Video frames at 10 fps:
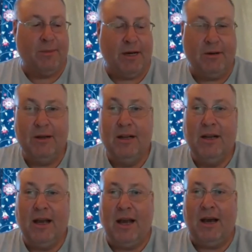Uh,
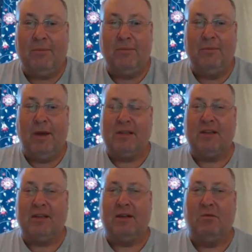basically, he
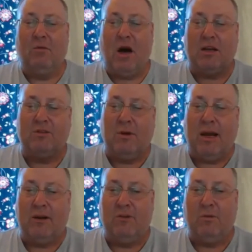walks around to where he
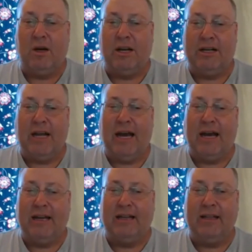died, and
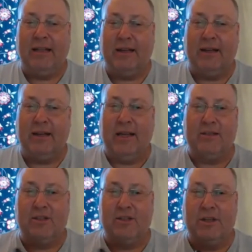then he has his shit
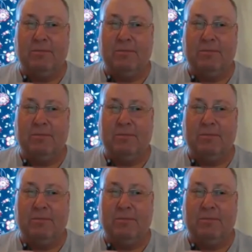back.